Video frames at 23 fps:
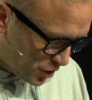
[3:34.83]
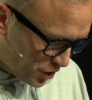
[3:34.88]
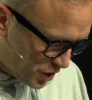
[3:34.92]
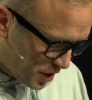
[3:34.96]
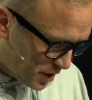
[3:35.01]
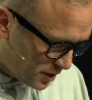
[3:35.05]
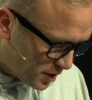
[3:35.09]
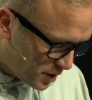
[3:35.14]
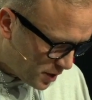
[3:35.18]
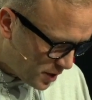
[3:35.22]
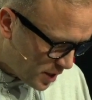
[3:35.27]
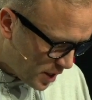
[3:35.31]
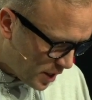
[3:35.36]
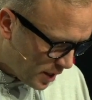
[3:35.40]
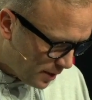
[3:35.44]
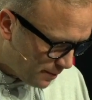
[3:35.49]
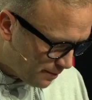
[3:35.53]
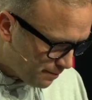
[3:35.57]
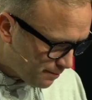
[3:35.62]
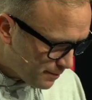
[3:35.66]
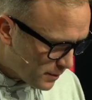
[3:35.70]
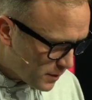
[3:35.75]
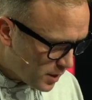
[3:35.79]
Jesus'
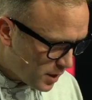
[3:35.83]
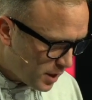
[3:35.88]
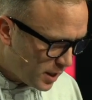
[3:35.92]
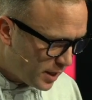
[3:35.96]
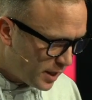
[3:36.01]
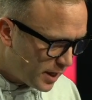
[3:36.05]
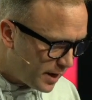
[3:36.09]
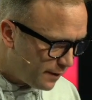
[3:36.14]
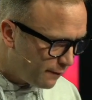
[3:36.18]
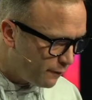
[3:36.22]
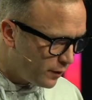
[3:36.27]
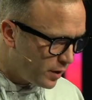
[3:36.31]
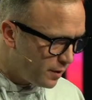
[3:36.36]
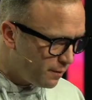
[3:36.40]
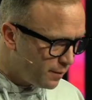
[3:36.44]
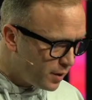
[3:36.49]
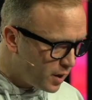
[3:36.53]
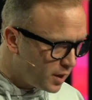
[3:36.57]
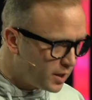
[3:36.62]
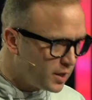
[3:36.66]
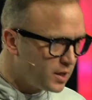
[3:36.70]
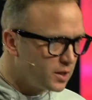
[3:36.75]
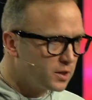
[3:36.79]
name, and
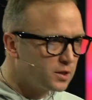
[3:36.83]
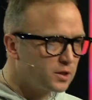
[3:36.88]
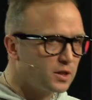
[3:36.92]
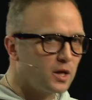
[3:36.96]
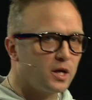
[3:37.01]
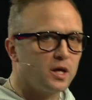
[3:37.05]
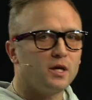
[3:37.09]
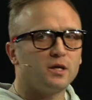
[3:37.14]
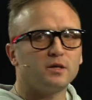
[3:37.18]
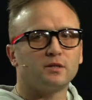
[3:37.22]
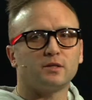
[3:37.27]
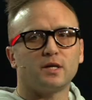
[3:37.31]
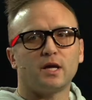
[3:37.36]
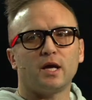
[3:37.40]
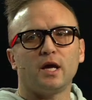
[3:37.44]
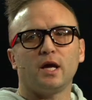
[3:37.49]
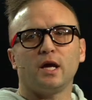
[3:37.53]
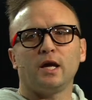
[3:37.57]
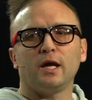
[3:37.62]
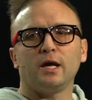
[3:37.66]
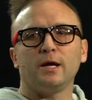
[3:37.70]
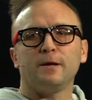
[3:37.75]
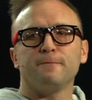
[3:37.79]
everybody says
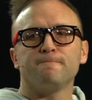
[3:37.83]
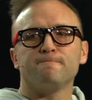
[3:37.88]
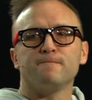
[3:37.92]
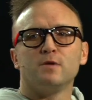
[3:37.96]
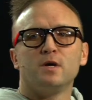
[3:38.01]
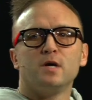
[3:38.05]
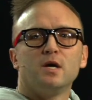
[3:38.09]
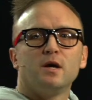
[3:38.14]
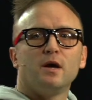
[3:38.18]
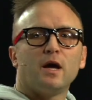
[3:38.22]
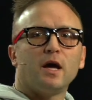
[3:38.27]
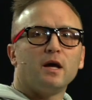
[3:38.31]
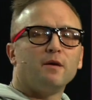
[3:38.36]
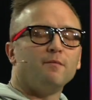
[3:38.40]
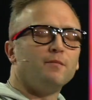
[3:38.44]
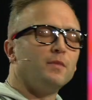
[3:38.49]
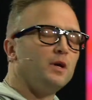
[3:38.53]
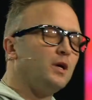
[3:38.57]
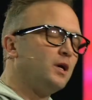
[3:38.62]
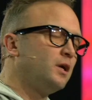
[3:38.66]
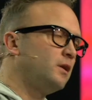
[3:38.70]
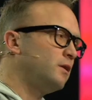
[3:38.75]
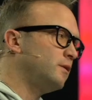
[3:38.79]
a
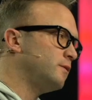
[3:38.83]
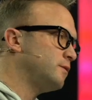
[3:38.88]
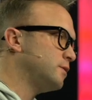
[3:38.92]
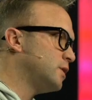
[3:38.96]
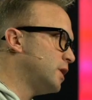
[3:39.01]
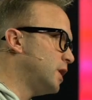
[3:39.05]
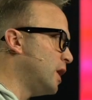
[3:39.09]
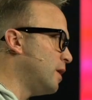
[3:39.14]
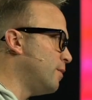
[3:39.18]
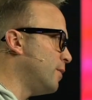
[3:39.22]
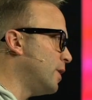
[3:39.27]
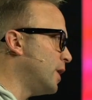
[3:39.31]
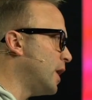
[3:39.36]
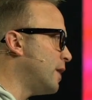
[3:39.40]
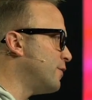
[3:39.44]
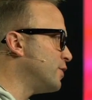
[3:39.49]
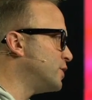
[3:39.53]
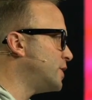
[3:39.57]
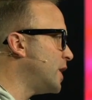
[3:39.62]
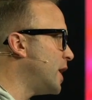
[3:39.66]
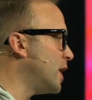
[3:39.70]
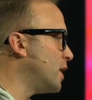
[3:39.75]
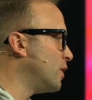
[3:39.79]
Amen and amen. Hey, if you're
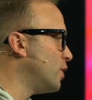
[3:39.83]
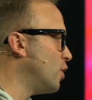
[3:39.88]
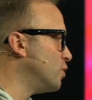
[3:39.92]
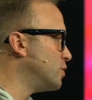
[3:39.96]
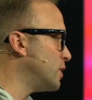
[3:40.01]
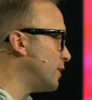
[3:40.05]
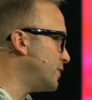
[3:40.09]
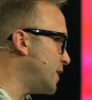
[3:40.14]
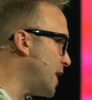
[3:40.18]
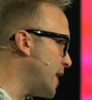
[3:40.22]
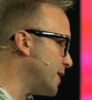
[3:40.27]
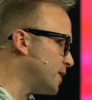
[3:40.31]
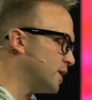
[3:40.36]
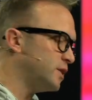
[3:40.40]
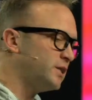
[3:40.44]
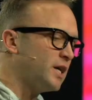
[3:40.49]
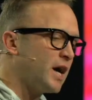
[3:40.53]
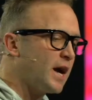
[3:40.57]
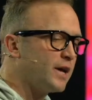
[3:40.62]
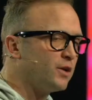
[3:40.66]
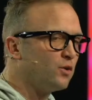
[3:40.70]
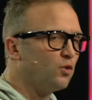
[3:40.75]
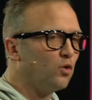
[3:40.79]
taking notes, I've tagged the
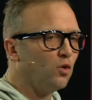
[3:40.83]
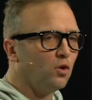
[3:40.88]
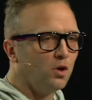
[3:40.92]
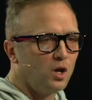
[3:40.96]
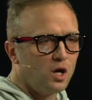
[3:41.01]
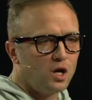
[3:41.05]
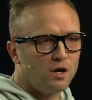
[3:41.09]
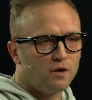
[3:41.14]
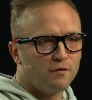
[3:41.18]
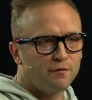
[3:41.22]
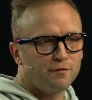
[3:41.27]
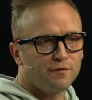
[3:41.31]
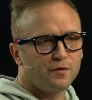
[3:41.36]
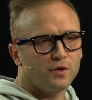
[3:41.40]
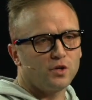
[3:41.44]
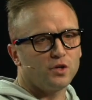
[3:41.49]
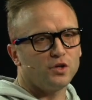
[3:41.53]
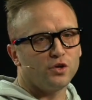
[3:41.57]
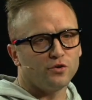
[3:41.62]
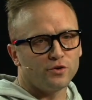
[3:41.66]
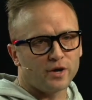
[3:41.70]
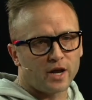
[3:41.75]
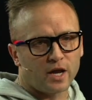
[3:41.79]
title, Love
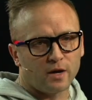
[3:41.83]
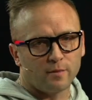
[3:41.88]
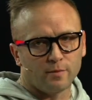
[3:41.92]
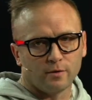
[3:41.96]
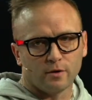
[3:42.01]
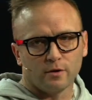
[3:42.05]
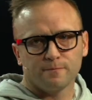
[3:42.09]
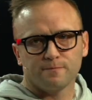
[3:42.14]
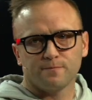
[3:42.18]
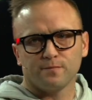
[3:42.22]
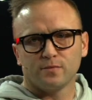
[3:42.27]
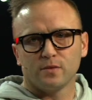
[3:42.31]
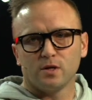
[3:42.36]
Your Neighbor.